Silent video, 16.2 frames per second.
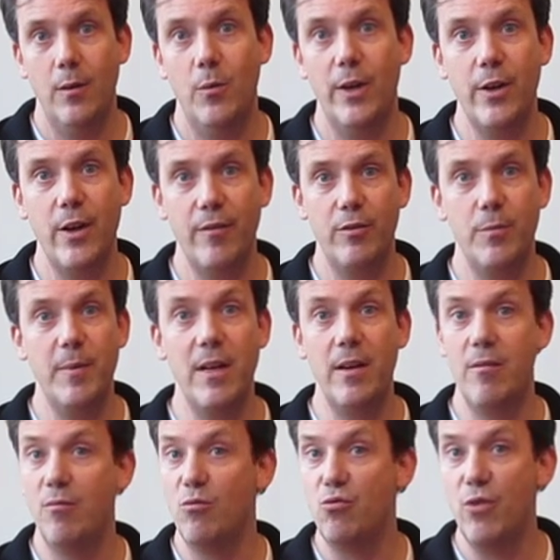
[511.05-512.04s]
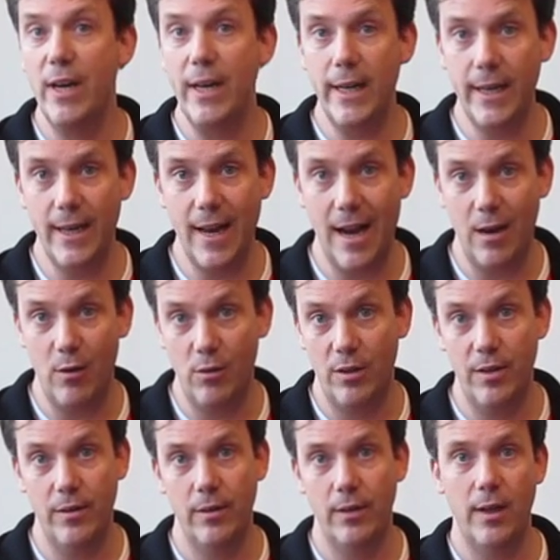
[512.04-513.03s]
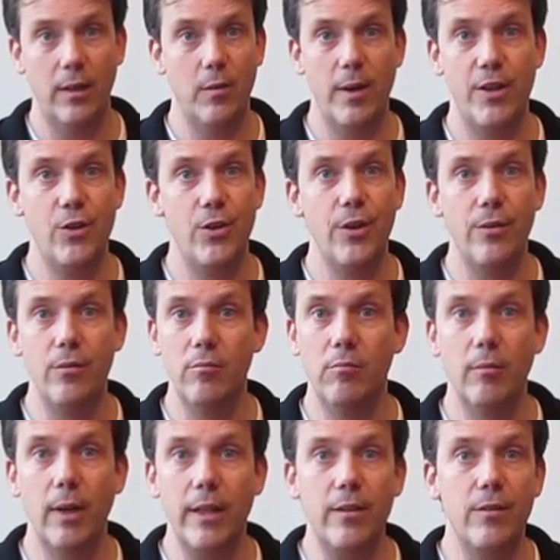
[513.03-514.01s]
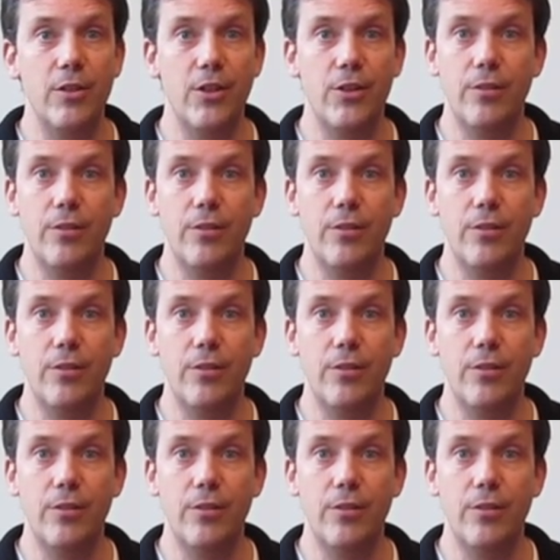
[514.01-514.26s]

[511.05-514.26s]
where you have to be really loud, otherwise you might